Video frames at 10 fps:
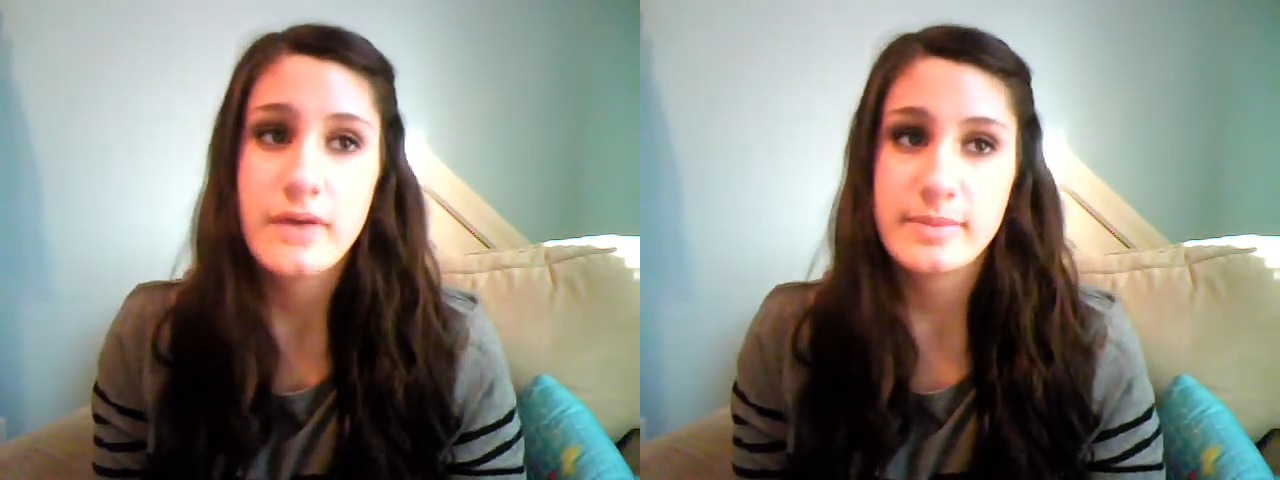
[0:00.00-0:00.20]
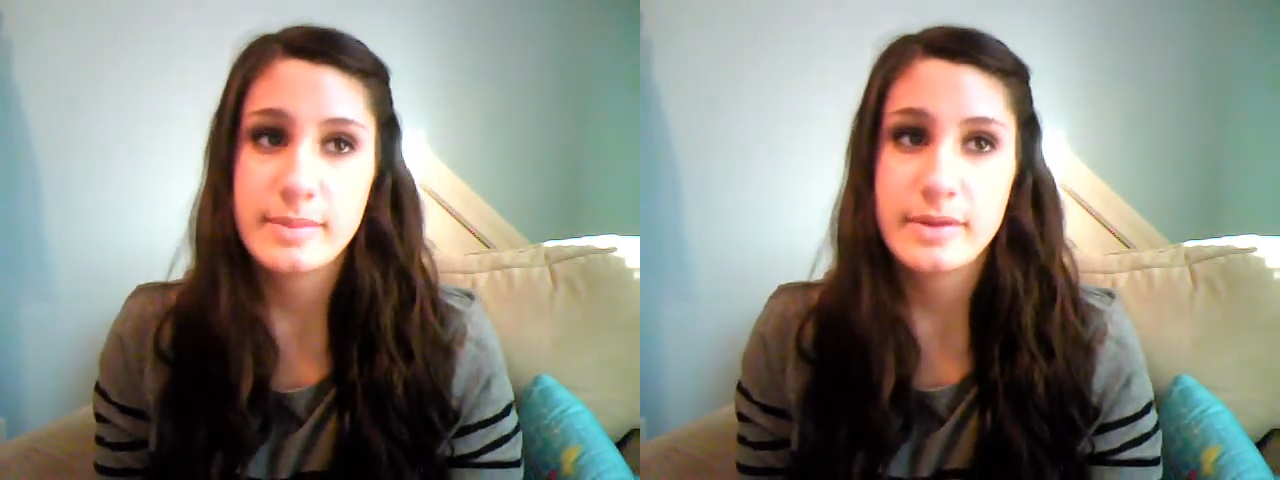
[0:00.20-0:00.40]

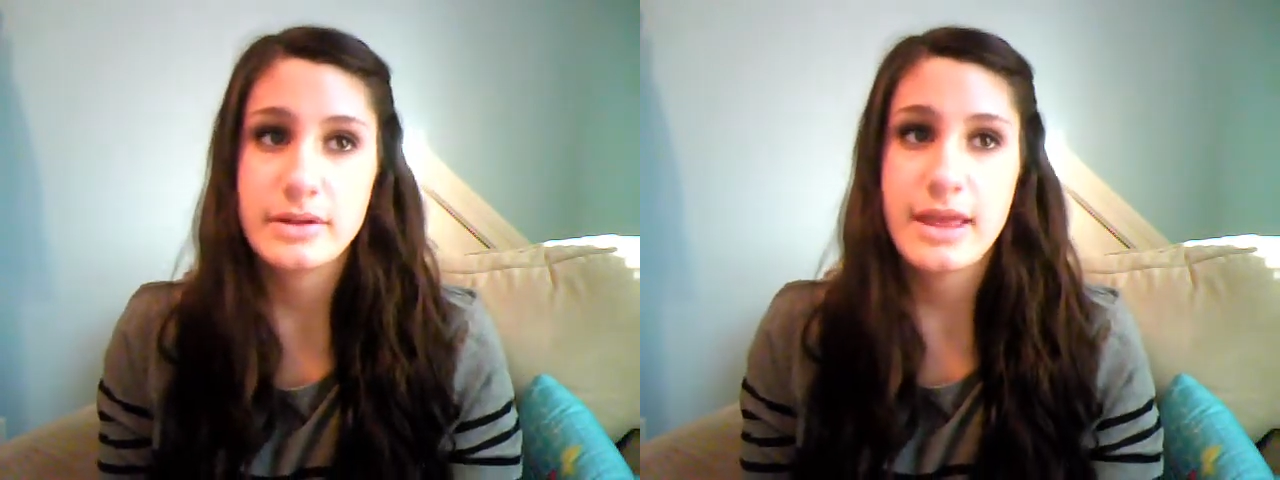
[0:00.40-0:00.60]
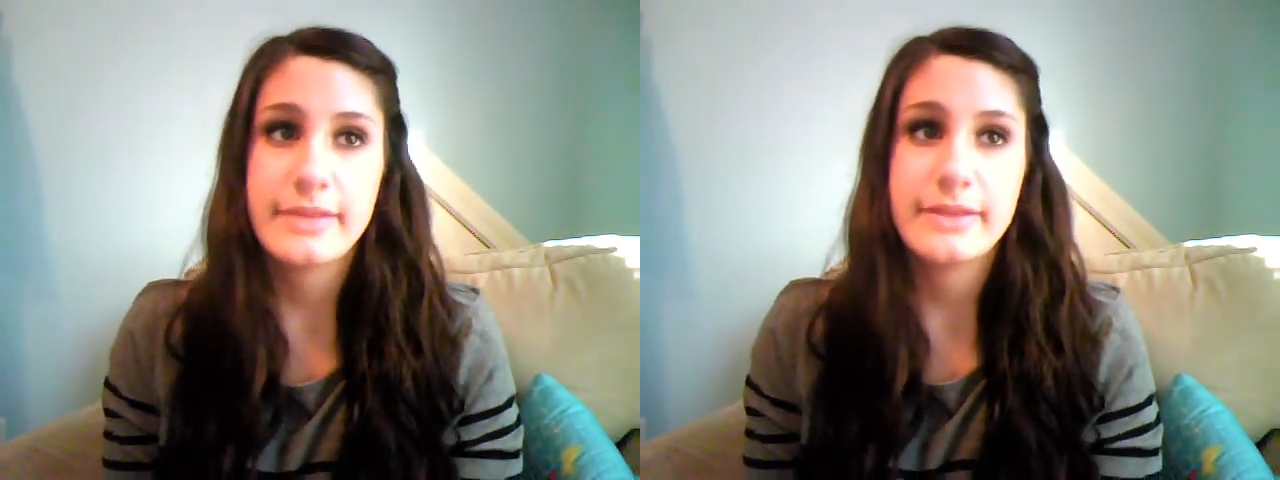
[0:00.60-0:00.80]
for my
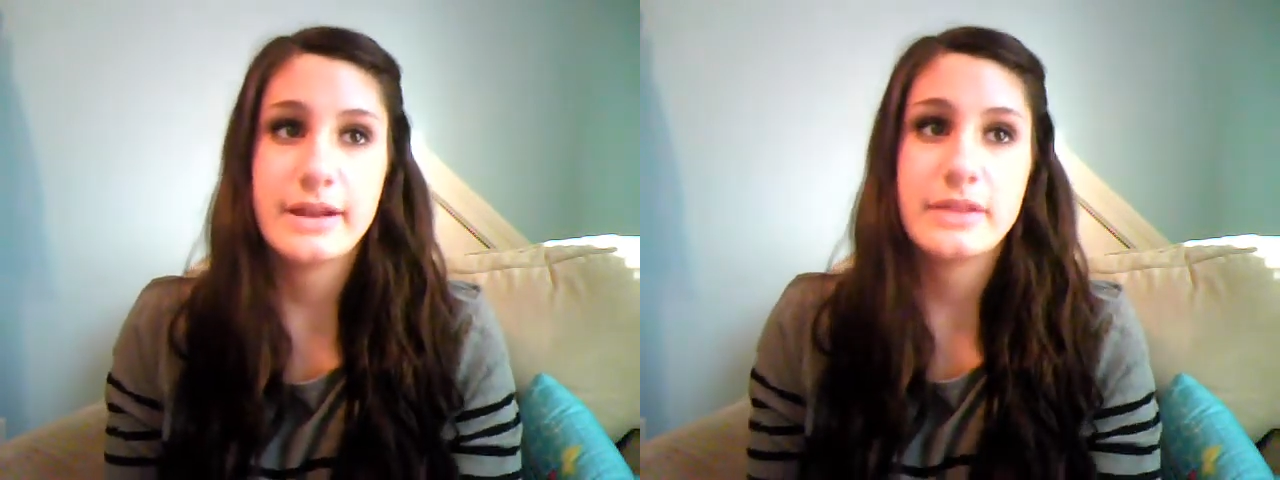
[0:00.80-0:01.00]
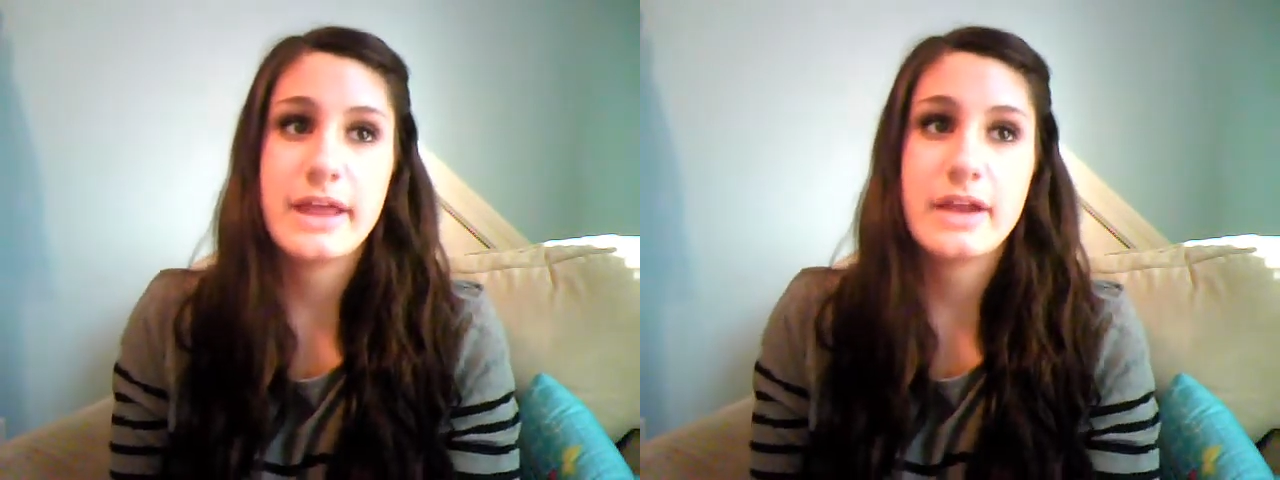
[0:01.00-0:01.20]
birthday,
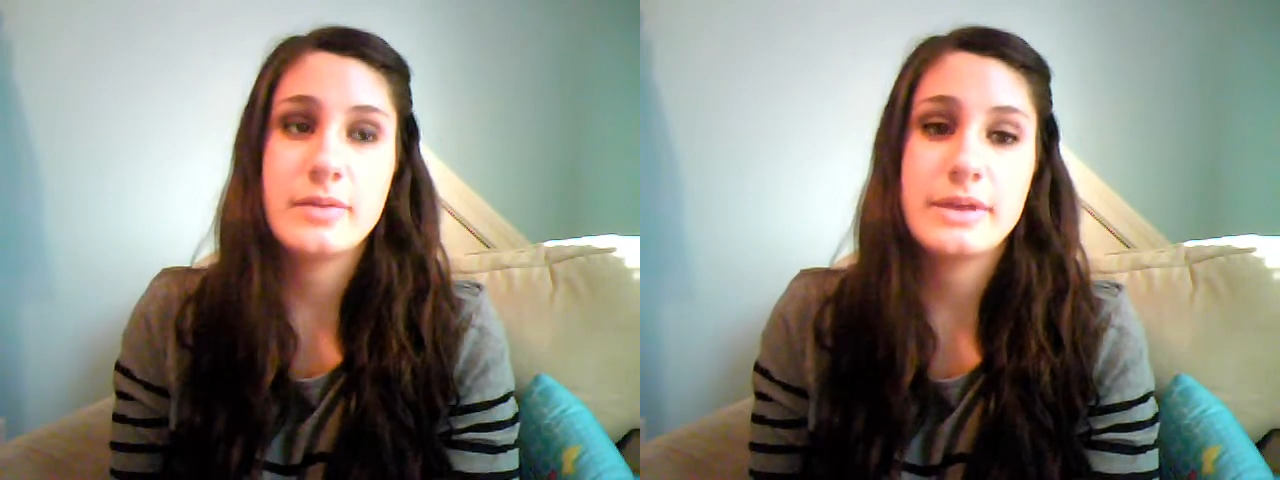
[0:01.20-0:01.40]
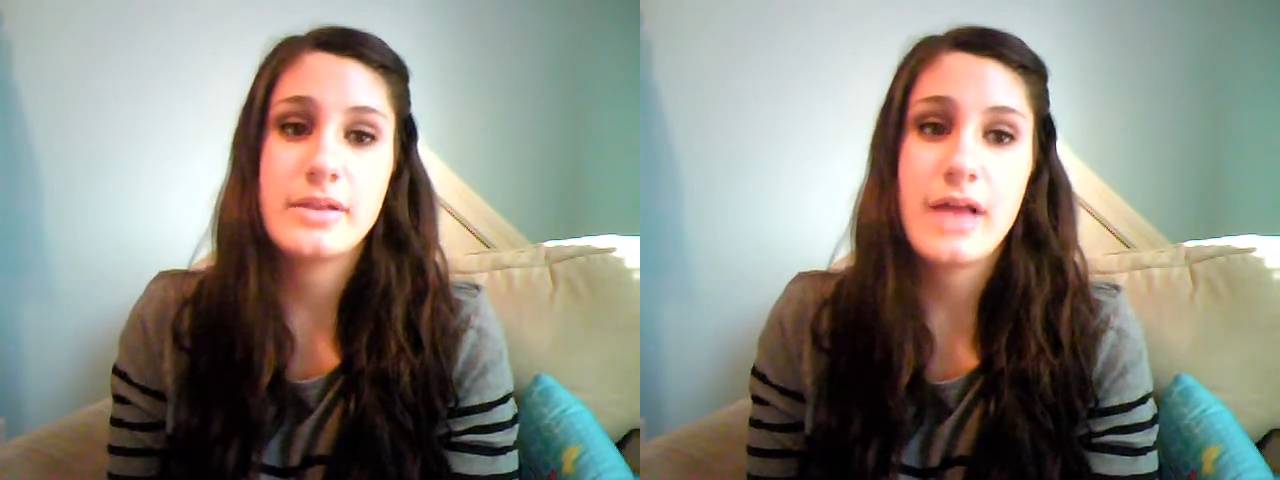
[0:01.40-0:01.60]
then
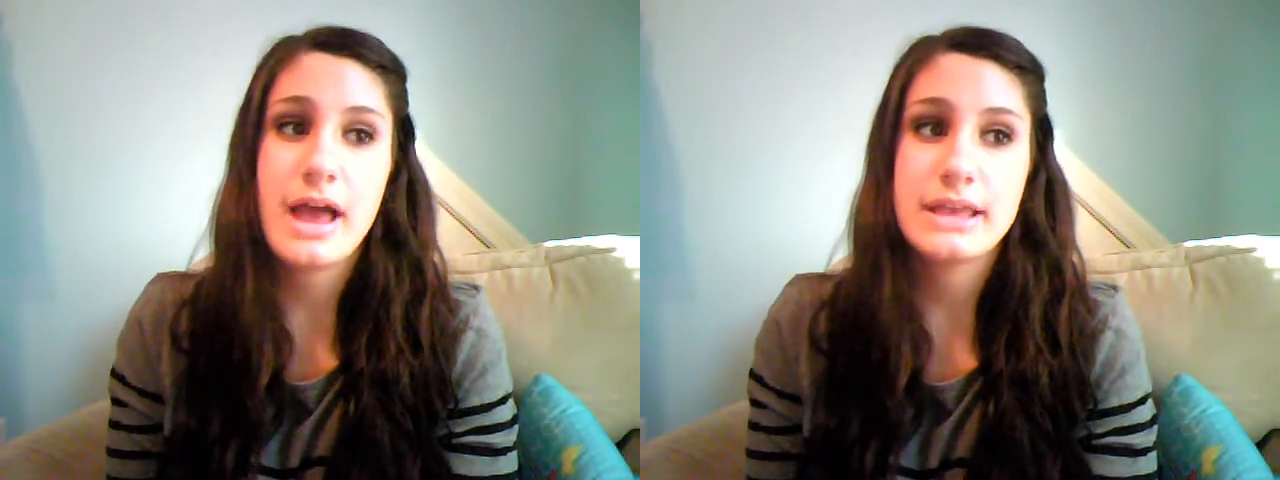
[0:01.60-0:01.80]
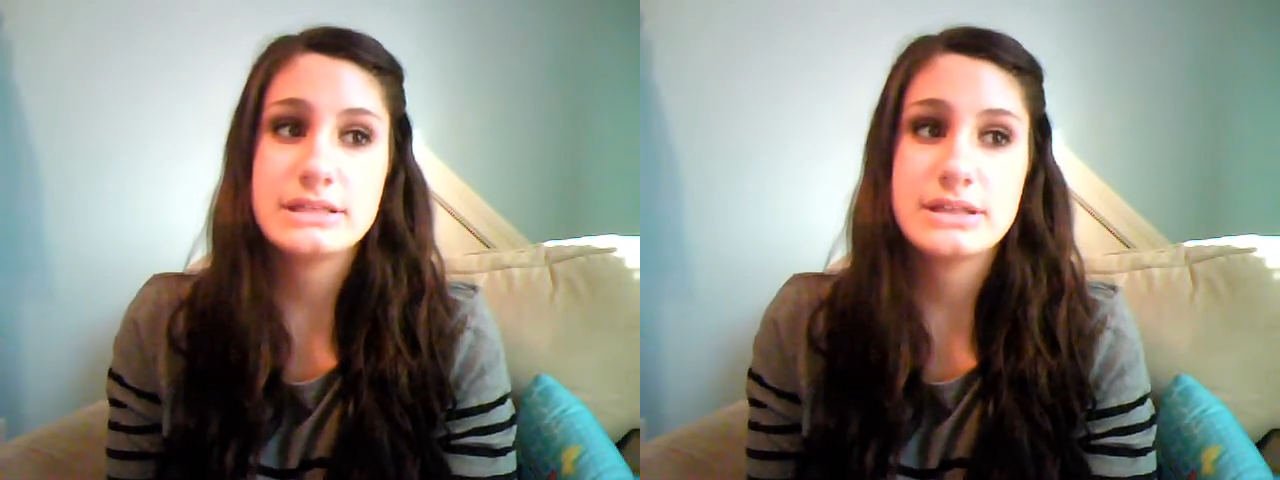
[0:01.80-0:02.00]
that'll be a
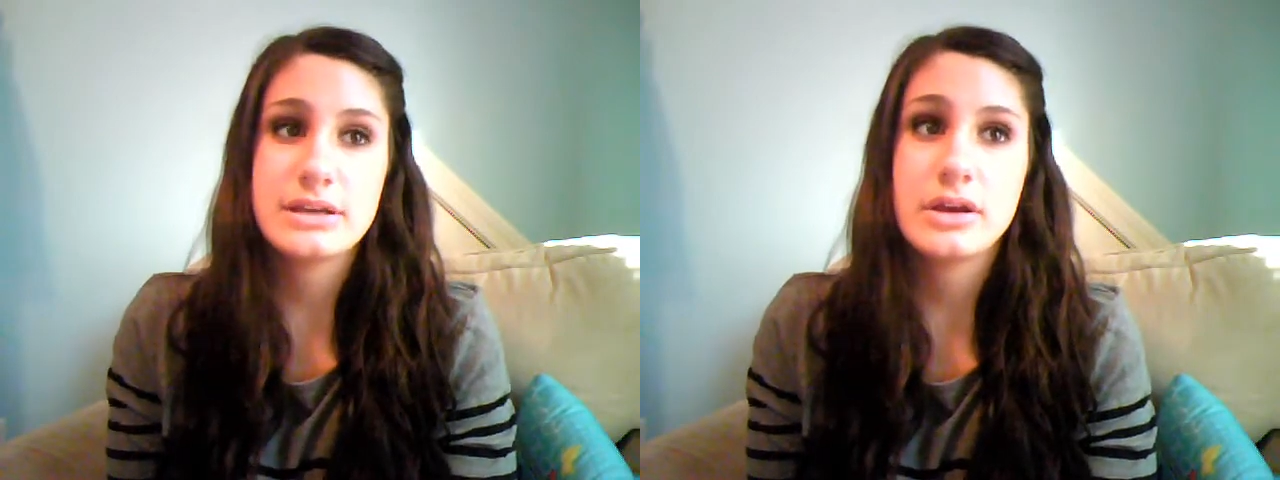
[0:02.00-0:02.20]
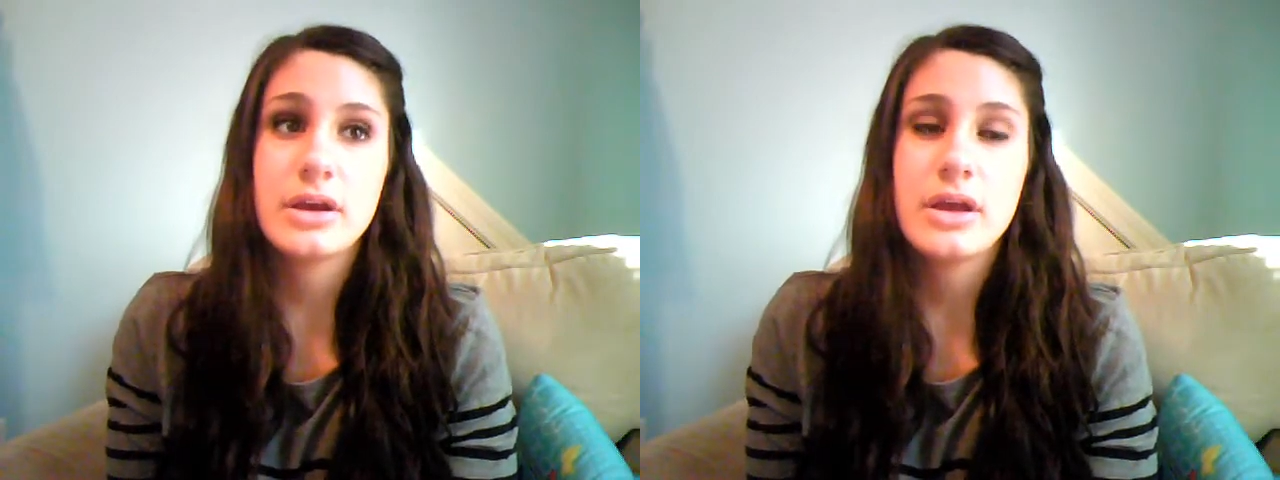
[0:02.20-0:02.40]
lot
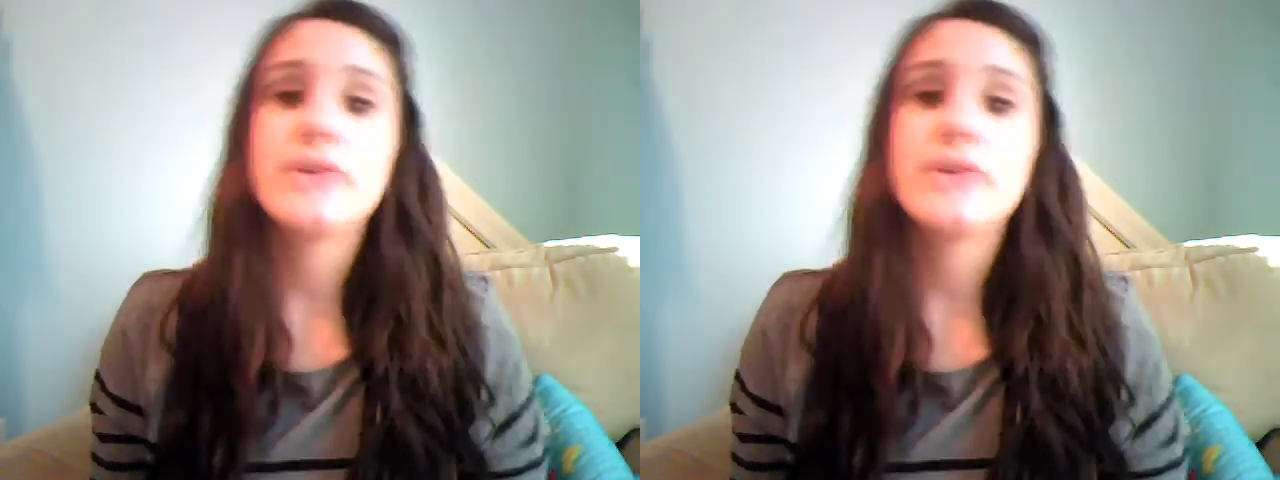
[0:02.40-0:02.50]
easier.